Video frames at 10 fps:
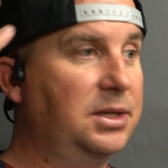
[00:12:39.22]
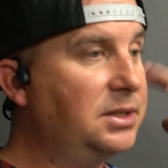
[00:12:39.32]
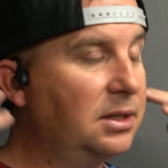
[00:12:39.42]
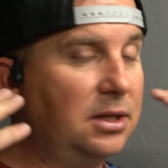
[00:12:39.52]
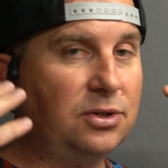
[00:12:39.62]

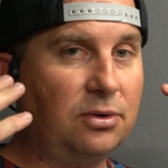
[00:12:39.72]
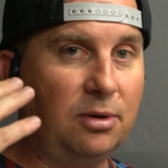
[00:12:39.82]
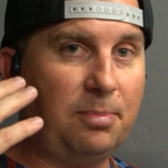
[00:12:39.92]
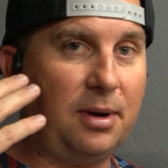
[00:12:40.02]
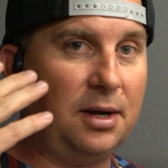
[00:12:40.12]
still enjoy
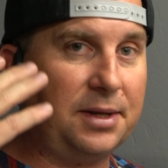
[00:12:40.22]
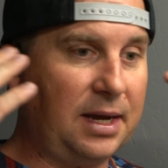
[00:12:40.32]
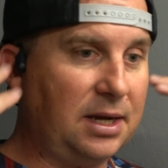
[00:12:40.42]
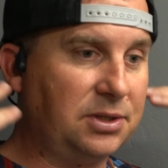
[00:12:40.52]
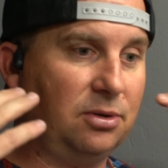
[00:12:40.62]
your
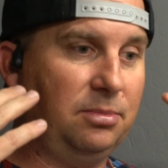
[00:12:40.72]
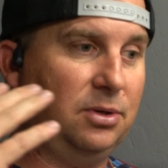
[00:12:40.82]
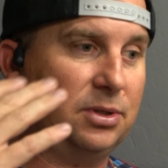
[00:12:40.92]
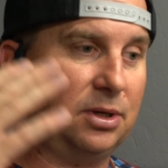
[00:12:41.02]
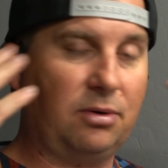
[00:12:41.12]
podcast or
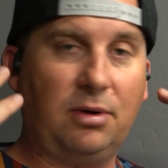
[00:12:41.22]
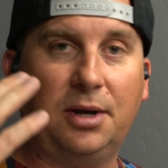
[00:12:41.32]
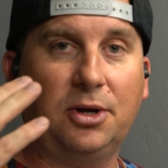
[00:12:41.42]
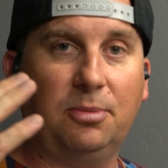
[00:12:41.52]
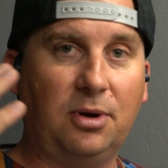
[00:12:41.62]
music or
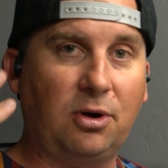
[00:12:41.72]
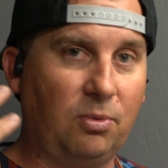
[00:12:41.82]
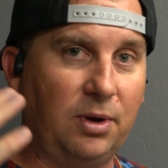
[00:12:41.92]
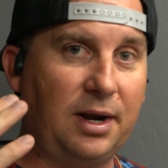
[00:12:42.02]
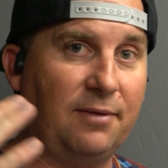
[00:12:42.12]
audiobook or
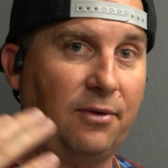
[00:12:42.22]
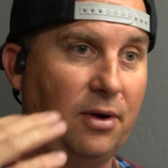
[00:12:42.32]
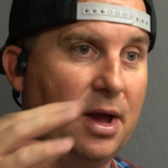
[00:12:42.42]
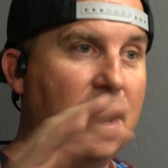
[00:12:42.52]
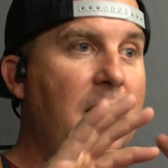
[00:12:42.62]

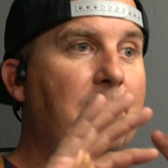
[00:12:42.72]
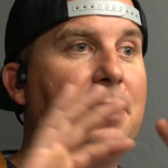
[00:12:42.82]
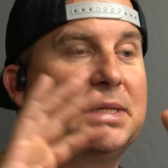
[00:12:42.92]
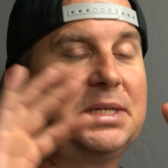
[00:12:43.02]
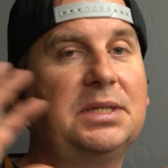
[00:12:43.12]
whatever,
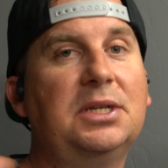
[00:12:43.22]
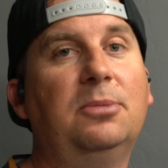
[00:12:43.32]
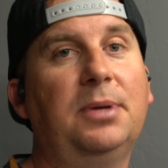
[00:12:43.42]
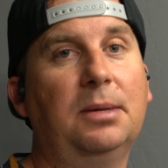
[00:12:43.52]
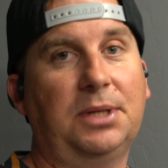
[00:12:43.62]
but
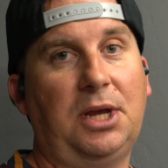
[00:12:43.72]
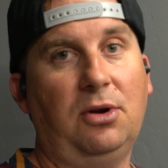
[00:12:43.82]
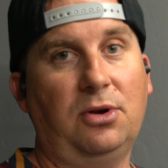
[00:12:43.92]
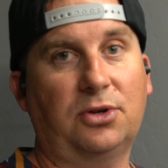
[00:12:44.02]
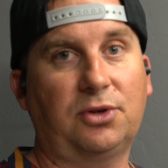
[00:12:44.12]
still be able to
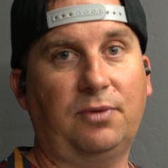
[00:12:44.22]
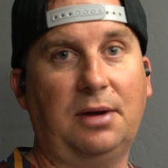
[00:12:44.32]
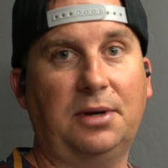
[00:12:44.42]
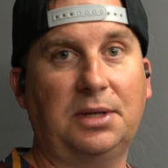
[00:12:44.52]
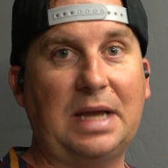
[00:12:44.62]
hear your
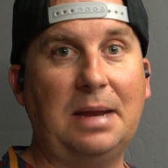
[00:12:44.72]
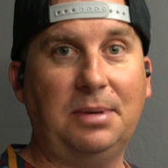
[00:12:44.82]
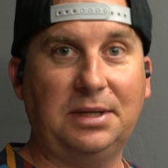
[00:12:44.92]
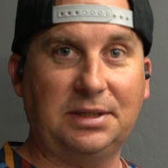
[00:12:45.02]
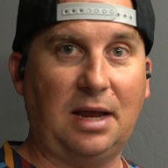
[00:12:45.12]
surroundings and
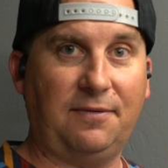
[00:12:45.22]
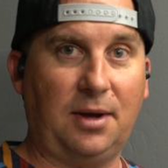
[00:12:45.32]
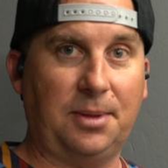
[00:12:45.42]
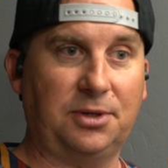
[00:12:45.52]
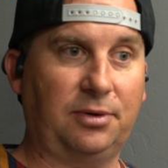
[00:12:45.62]
be safe
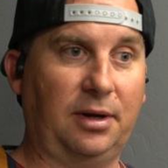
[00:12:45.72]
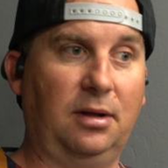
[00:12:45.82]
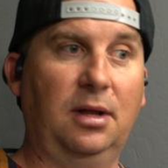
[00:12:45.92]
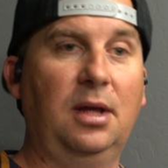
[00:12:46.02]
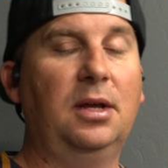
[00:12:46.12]
on the
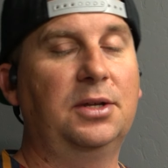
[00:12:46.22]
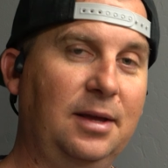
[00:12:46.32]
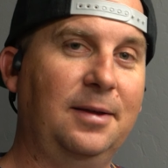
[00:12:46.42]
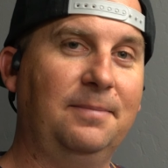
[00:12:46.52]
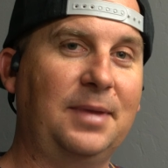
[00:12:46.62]
trail.
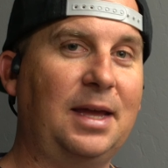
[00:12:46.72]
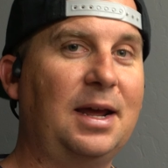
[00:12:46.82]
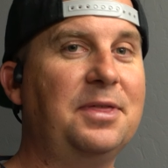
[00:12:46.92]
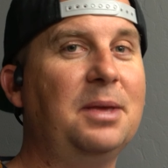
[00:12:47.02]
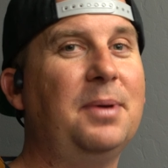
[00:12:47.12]
And
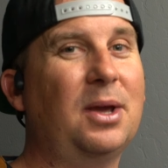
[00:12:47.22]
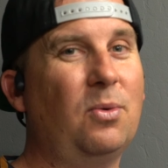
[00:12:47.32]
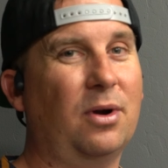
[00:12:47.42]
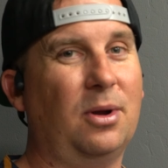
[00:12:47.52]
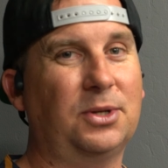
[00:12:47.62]
I think being
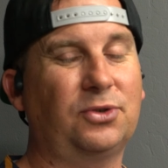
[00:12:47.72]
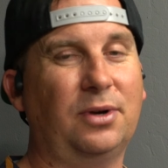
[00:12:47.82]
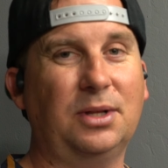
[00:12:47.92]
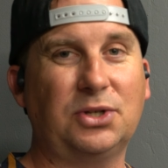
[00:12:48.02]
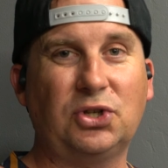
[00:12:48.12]
aware on the
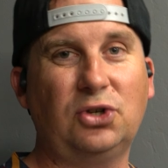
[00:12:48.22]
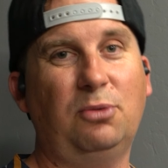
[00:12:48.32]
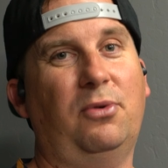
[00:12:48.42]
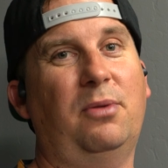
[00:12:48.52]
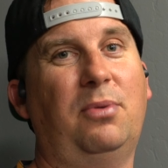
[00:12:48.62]
trail is
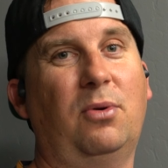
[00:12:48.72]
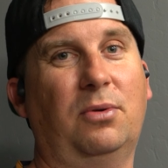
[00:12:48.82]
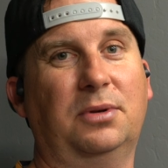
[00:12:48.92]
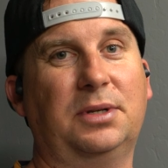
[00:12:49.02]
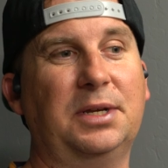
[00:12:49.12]
super
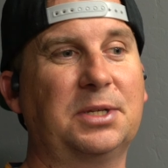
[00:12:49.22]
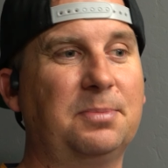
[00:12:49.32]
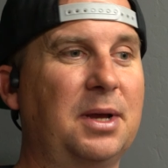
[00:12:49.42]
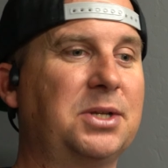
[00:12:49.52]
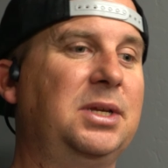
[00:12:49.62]
important,
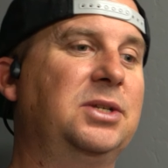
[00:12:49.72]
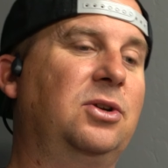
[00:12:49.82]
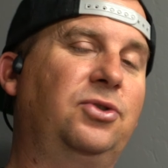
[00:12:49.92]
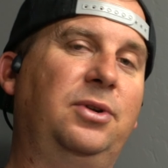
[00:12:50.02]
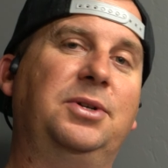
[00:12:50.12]
especially as
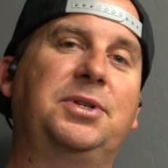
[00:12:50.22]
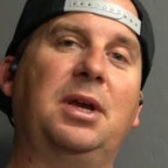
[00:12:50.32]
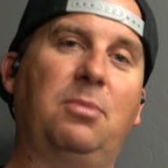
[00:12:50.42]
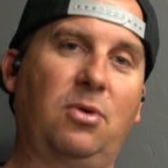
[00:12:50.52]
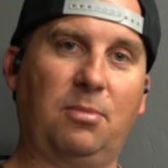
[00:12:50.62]
our trails
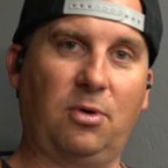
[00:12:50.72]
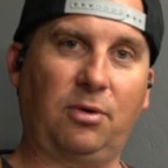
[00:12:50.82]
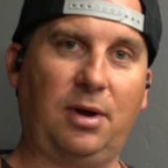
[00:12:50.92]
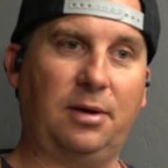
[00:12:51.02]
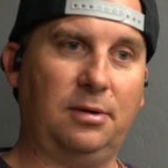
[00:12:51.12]
get more and more
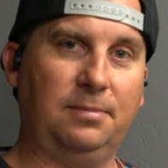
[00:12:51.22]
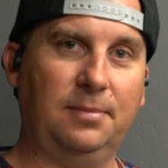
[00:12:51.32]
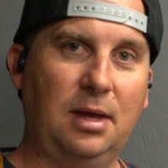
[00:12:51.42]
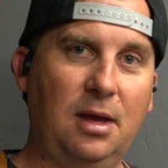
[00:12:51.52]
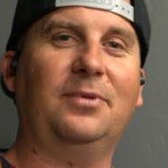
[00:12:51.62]
crowded.
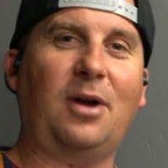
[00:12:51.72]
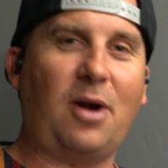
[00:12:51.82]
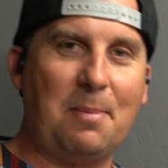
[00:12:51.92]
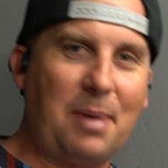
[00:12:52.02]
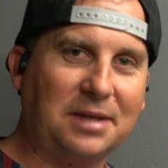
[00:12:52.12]
All
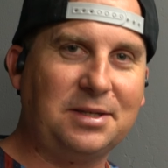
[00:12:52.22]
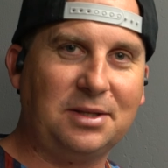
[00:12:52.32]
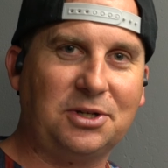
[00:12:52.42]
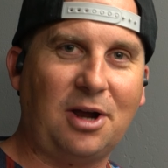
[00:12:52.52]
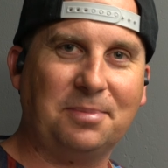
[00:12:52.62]
right, back to
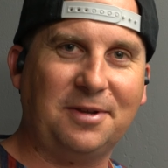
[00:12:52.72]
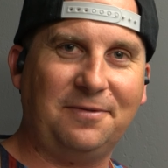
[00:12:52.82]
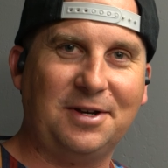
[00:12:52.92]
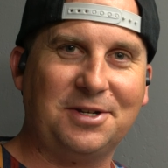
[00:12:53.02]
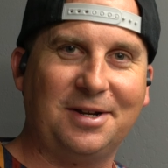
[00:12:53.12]
the shop to
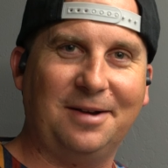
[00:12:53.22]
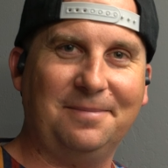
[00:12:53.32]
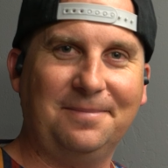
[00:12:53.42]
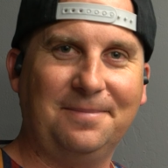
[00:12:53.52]
finish it up.